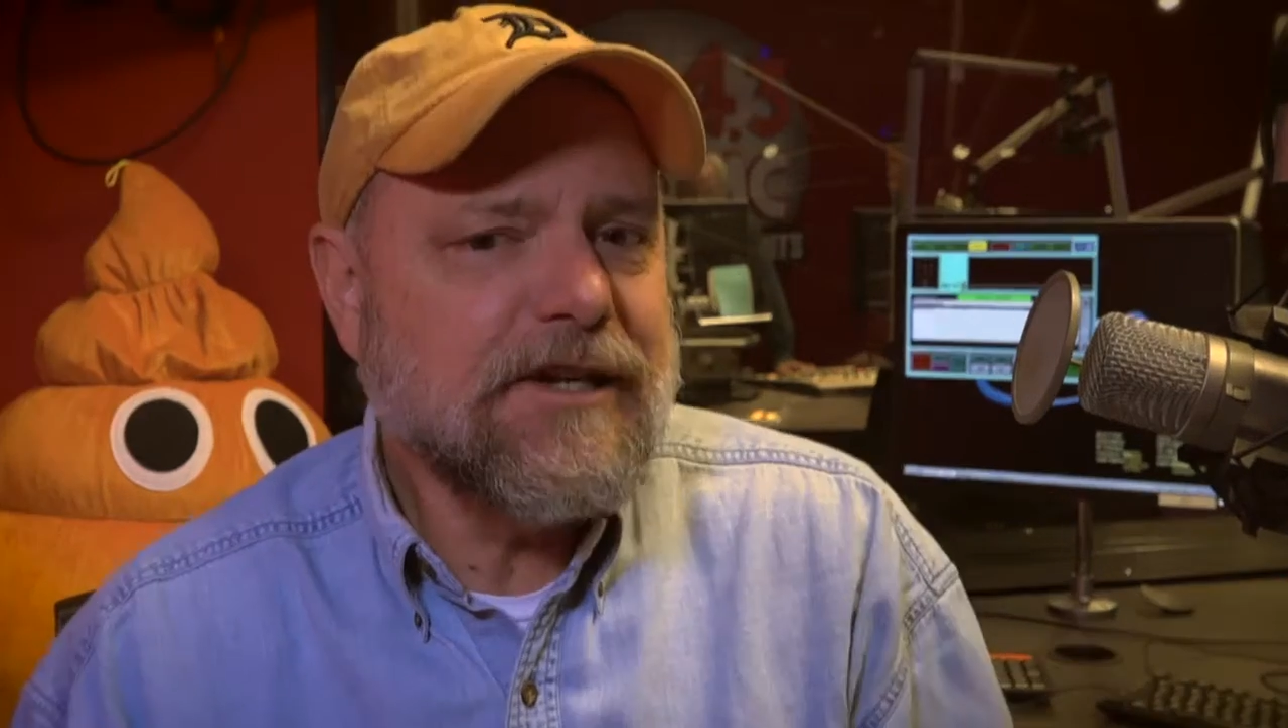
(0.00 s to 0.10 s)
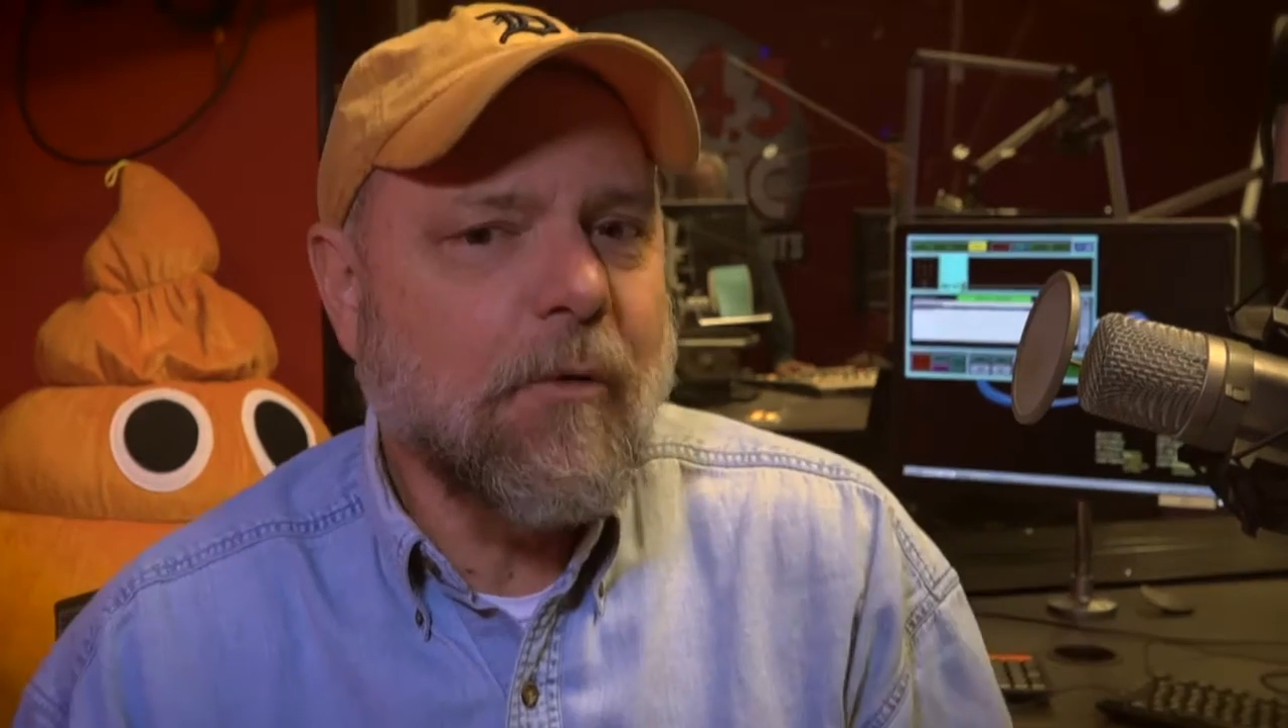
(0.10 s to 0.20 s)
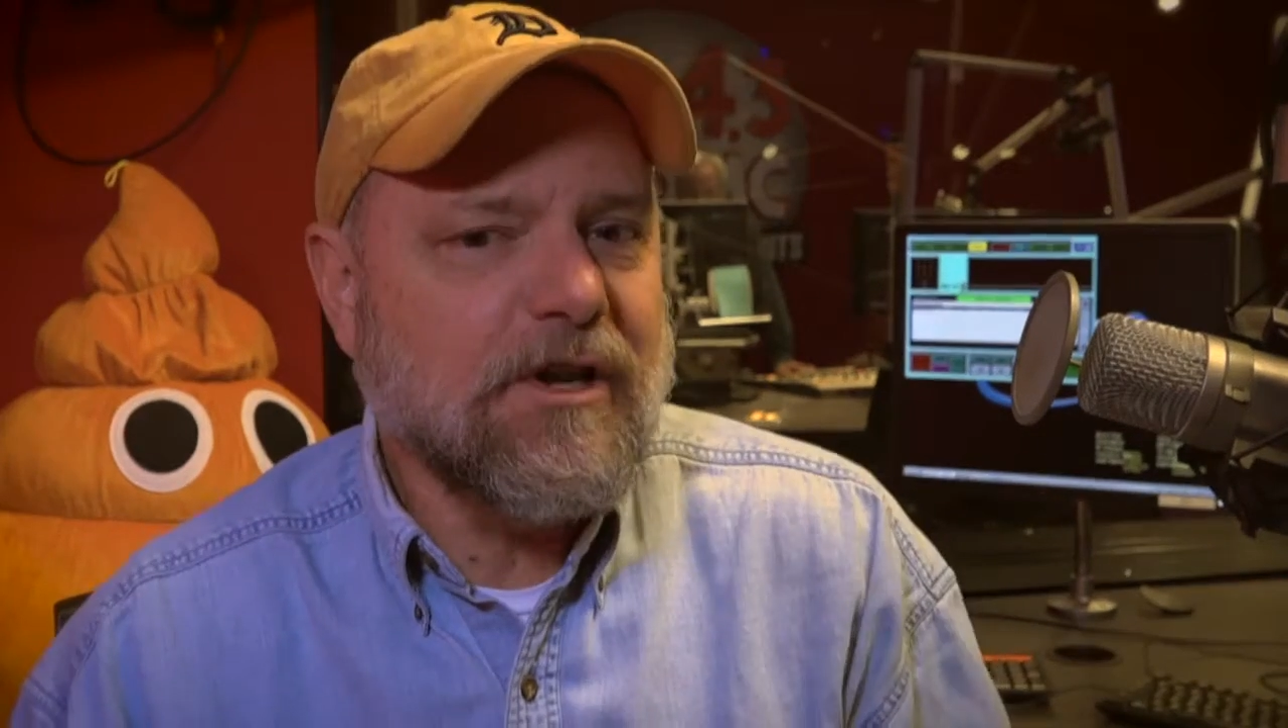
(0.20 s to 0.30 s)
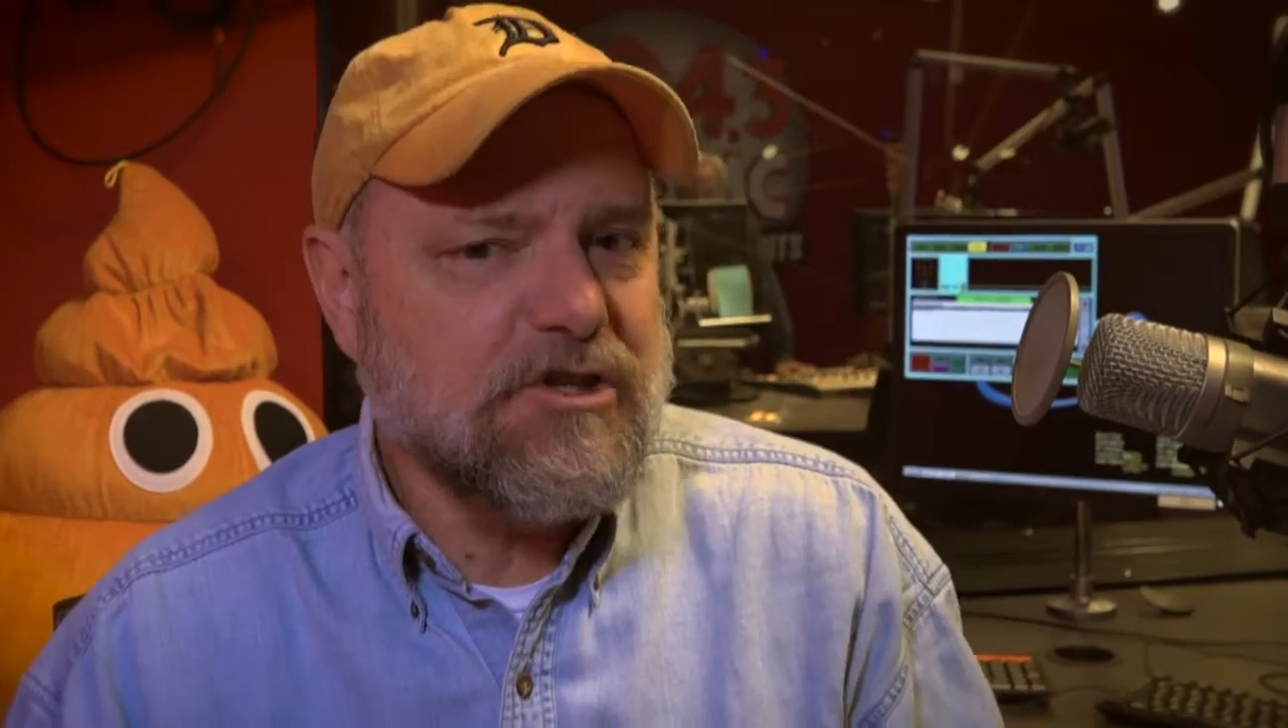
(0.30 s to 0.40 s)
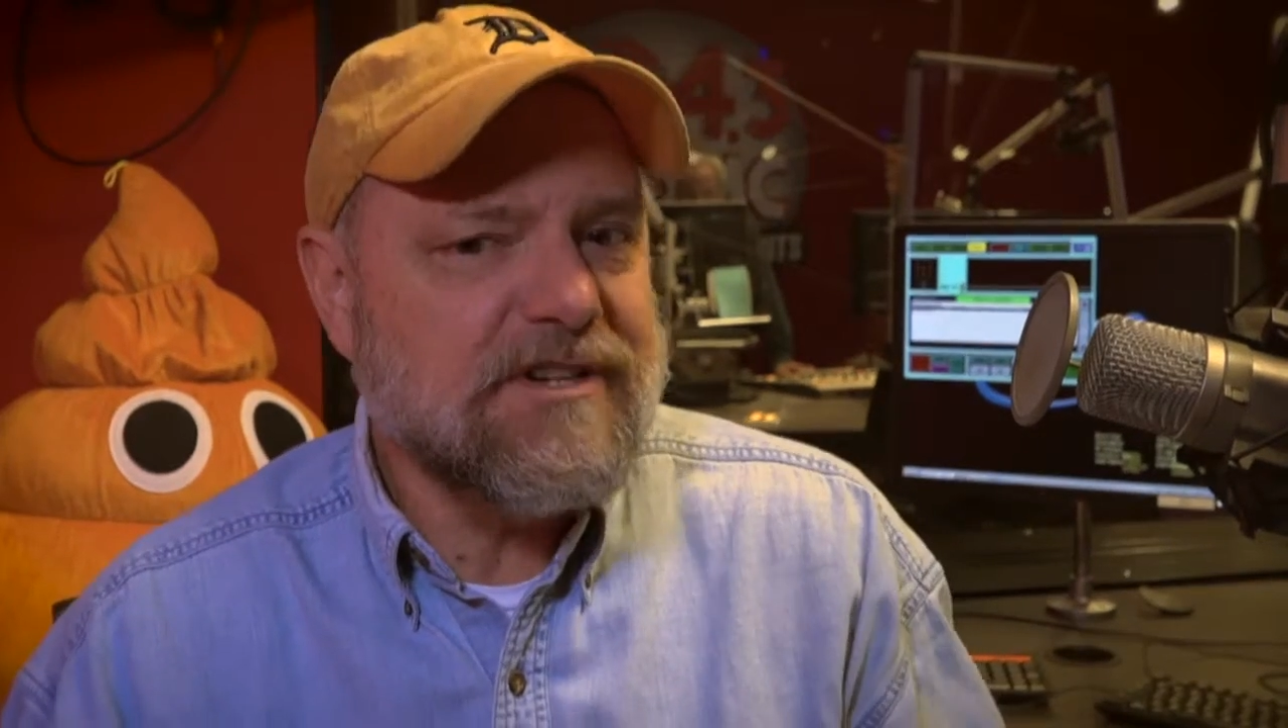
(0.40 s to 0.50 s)
You know
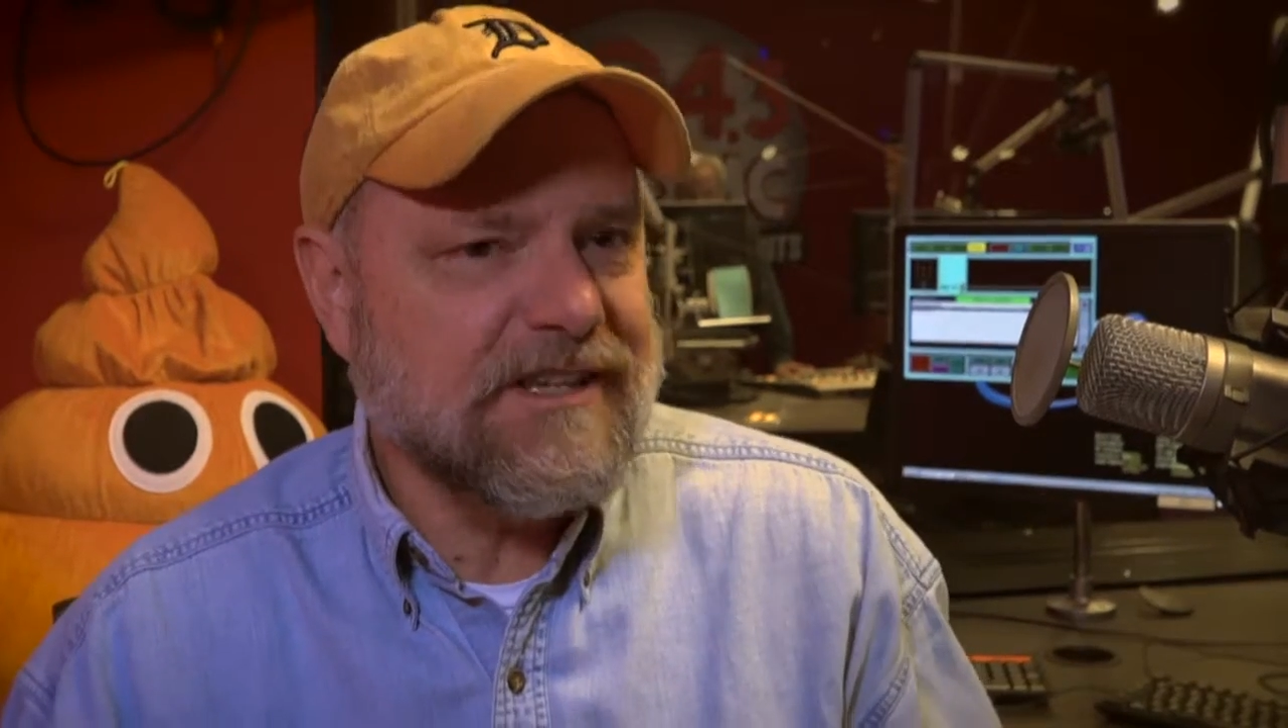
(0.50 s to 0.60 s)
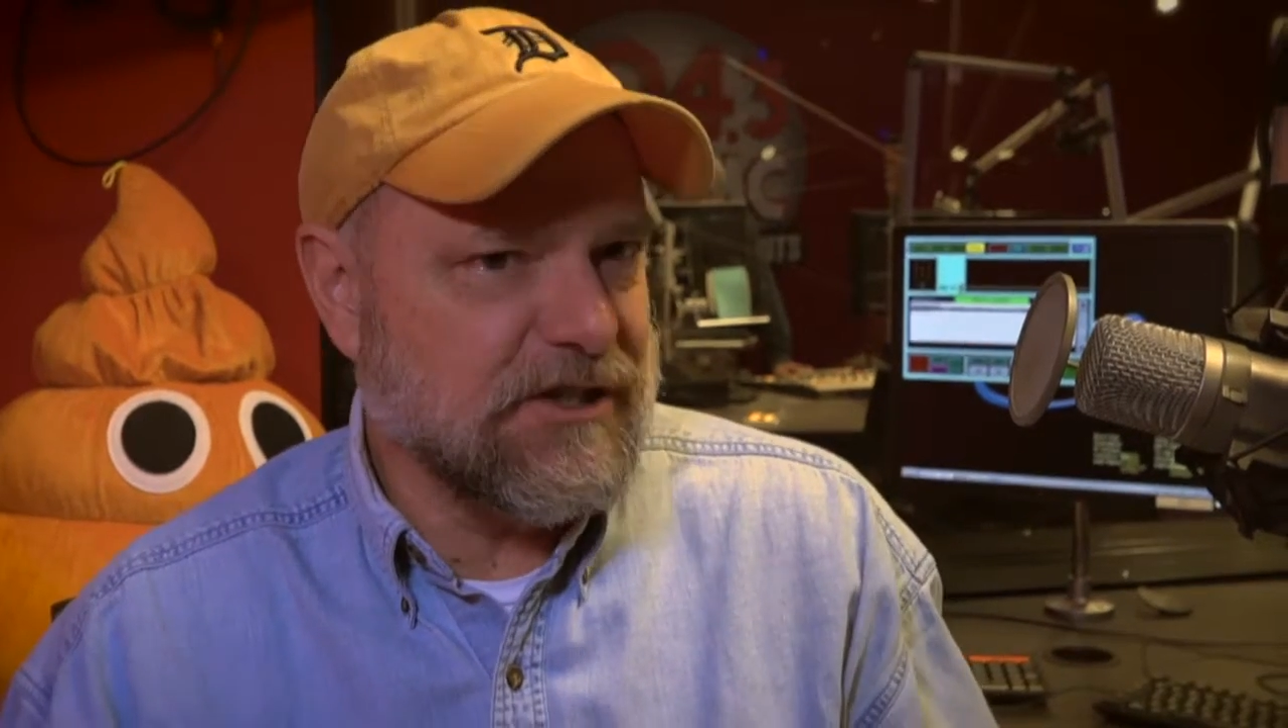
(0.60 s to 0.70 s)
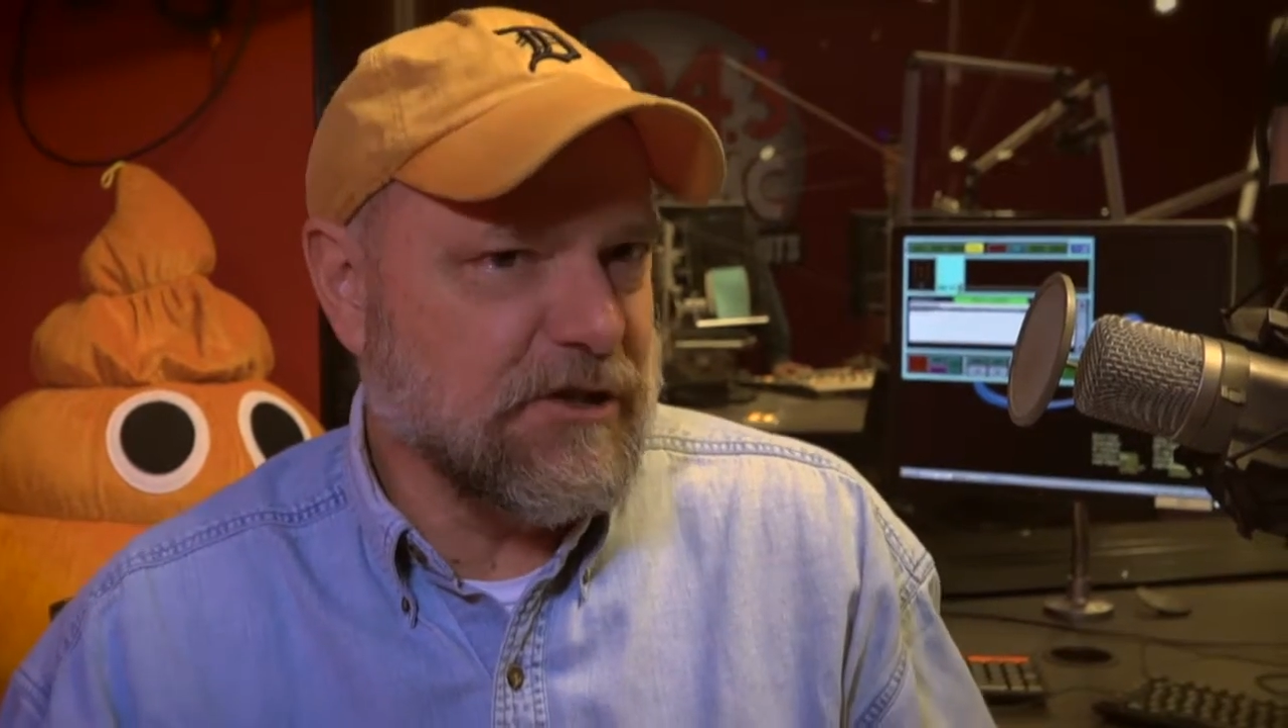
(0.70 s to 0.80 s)
what? You get